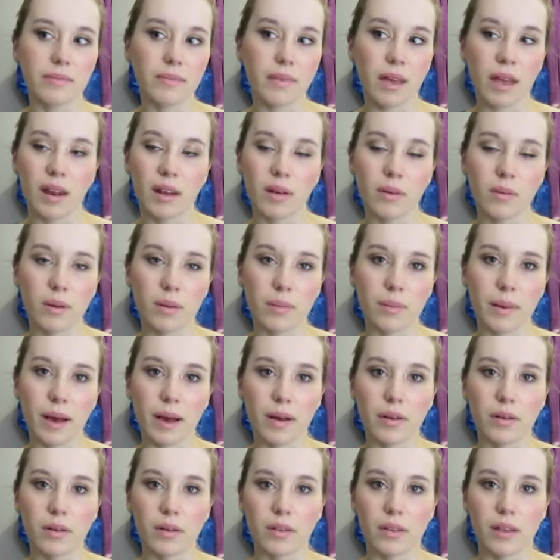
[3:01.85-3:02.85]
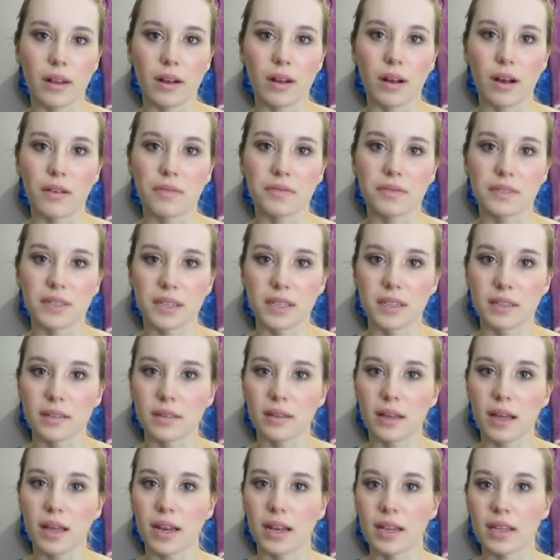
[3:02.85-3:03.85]
I don't wear powder that often,
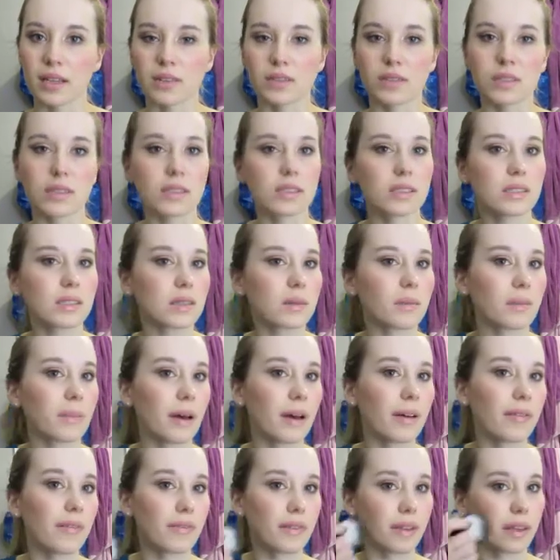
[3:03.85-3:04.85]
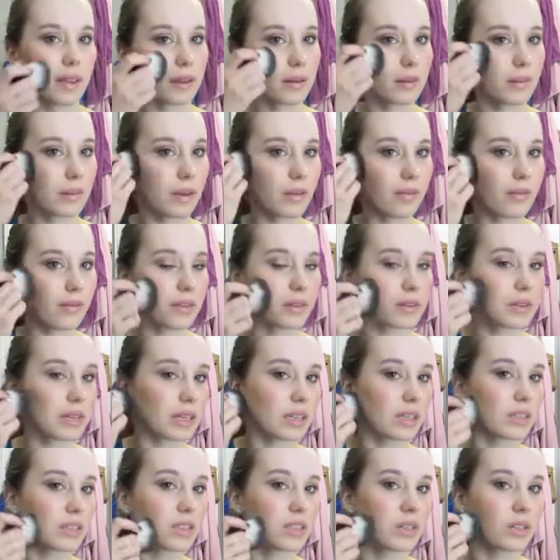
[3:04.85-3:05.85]
and I use this to buff in my
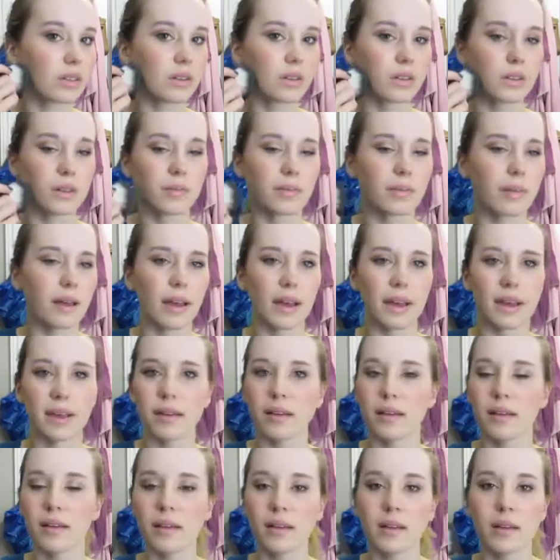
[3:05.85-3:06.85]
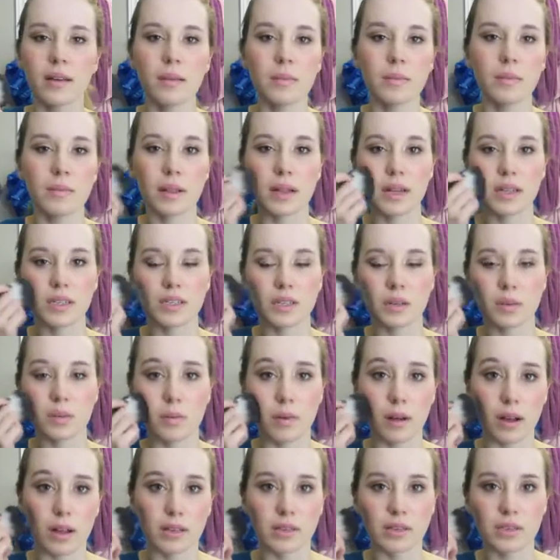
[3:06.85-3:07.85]
foundation or my blush and
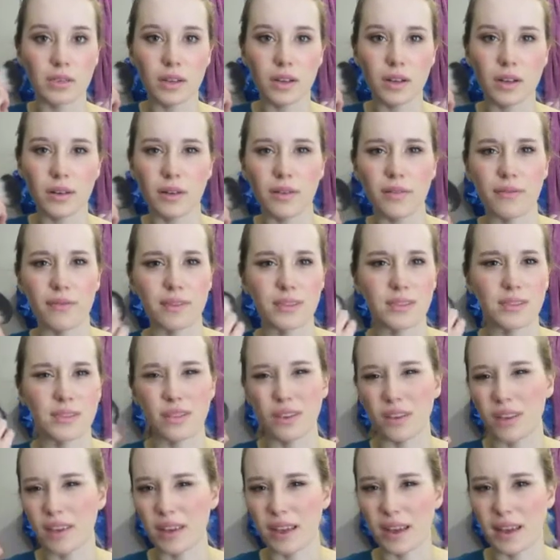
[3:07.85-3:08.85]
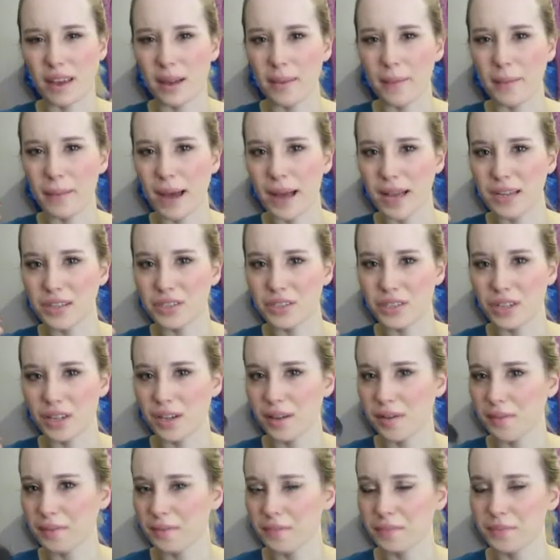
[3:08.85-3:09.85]
bronzer if it's looking kind of
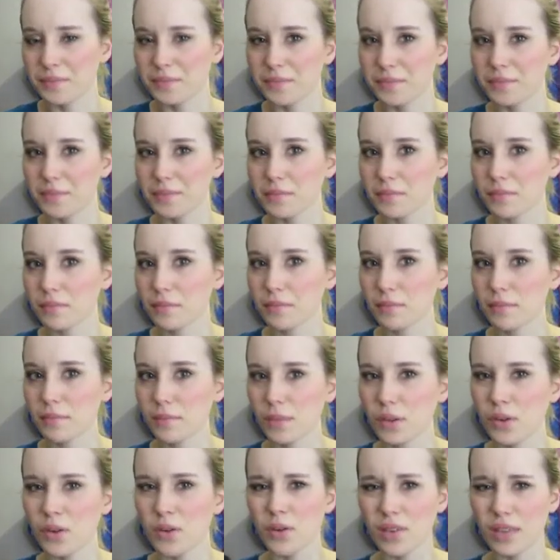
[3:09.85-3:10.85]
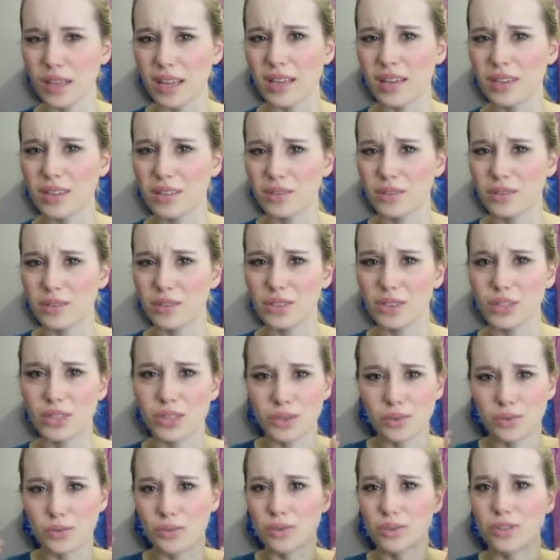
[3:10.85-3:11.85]
patchy or like
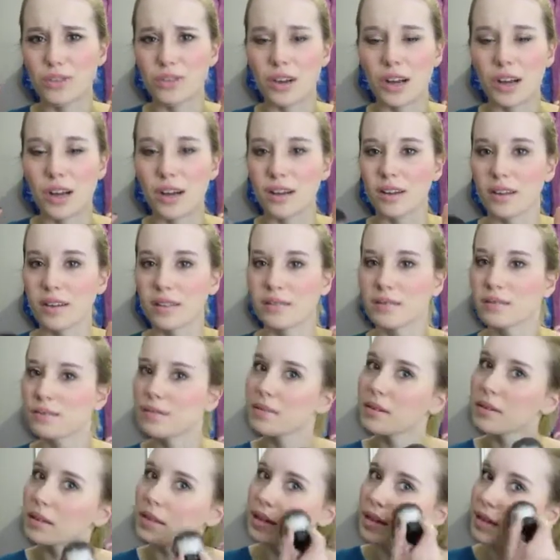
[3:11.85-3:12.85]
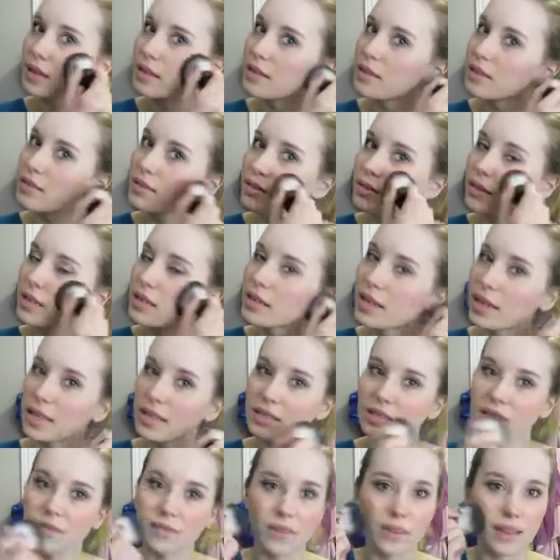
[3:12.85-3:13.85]
too strong, and it's really
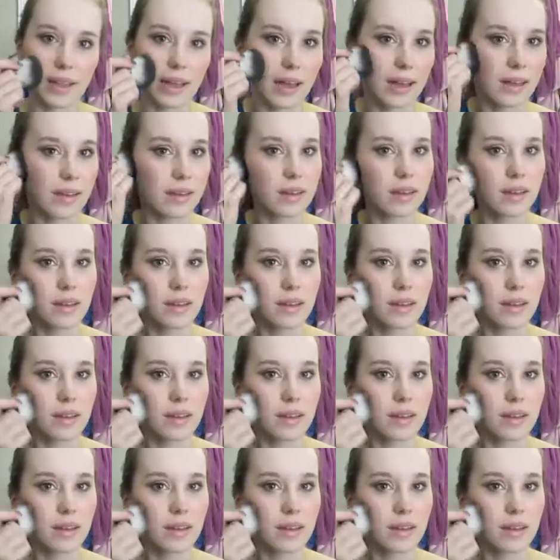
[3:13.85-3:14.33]
nice for that.